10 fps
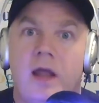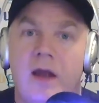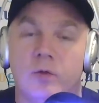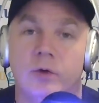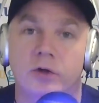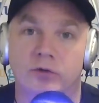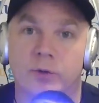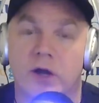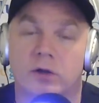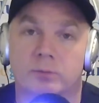Everyone knows
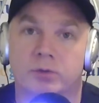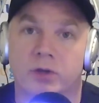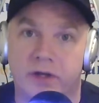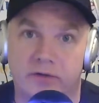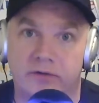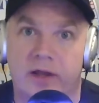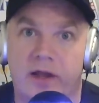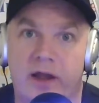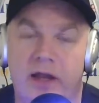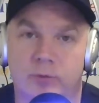what color blood is.
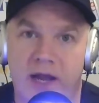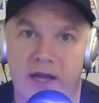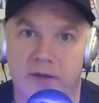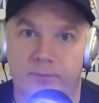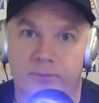It's red.